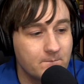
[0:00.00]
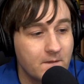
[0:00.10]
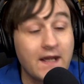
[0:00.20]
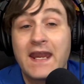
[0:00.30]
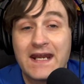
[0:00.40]

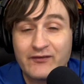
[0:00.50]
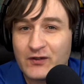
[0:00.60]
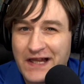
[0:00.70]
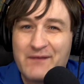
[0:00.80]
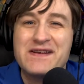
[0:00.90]
again, if you
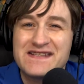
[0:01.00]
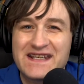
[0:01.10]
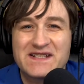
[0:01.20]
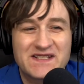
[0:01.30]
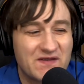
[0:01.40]
allow me to
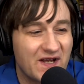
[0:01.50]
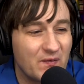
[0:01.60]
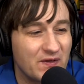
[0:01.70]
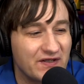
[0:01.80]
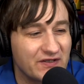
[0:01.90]
get just
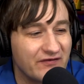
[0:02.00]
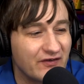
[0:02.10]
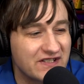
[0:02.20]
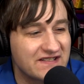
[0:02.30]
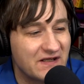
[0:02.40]
political for
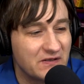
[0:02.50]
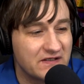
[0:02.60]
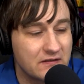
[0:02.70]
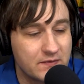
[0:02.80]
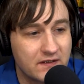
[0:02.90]
just a
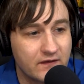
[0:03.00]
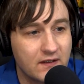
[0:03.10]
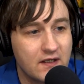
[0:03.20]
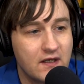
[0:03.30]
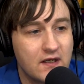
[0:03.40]
little bit of it.
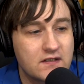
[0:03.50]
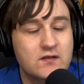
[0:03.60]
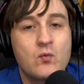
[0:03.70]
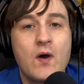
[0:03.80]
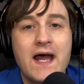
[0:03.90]

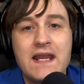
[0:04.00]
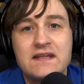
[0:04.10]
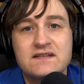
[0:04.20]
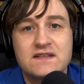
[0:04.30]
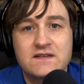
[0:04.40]
So why
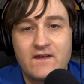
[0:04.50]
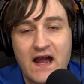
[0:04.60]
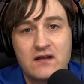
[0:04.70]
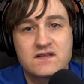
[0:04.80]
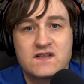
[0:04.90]
is this
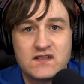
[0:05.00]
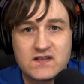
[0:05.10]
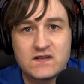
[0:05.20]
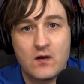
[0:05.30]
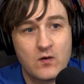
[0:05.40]
fallacy
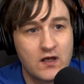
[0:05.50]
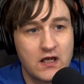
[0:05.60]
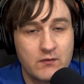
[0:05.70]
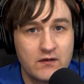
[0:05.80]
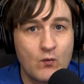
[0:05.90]
so
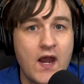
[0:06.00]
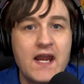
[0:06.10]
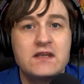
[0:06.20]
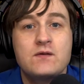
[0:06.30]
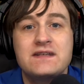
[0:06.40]
common?
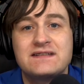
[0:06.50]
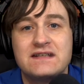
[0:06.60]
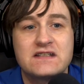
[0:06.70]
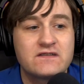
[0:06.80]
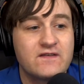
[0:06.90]
Why do we see
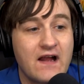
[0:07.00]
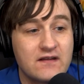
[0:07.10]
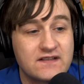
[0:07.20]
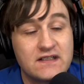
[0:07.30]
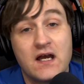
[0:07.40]
this
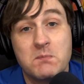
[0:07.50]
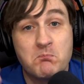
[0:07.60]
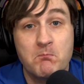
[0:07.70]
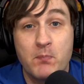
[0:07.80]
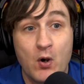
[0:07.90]
fallacy on
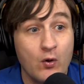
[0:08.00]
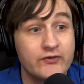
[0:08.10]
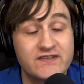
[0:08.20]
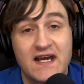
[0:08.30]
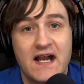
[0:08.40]

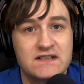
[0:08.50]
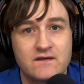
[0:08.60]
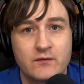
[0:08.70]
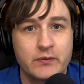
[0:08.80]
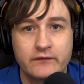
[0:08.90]
both sides of
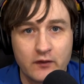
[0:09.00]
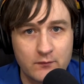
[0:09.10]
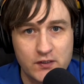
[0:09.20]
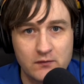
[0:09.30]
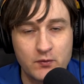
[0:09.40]
the
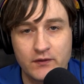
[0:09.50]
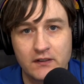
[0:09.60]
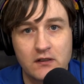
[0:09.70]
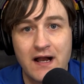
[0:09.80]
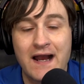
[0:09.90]
proverbial
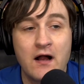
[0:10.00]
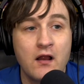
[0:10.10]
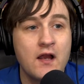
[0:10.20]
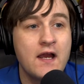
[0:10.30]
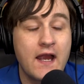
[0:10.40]
political
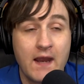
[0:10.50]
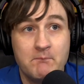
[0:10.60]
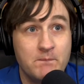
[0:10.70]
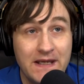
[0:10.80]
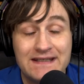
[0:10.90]
aisle and
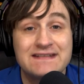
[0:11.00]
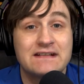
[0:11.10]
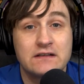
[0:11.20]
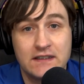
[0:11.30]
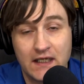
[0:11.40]

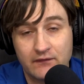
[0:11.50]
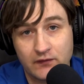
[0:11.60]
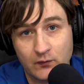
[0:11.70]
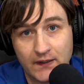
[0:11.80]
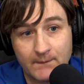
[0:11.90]
basically
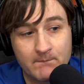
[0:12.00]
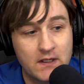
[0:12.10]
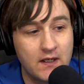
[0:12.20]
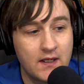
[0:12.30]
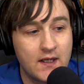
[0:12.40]
everywhere?
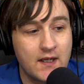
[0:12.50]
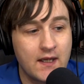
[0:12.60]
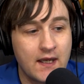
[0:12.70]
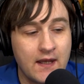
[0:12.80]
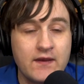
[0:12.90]

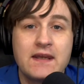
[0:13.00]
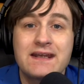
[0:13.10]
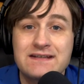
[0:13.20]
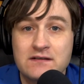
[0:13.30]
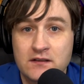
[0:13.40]
And the
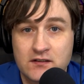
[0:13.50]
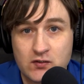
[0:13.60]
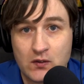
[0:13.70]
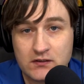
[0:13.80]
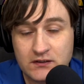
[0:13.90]
answer in
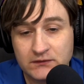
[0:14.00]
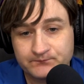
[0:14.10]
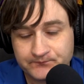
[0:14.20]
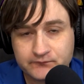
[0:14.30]
short term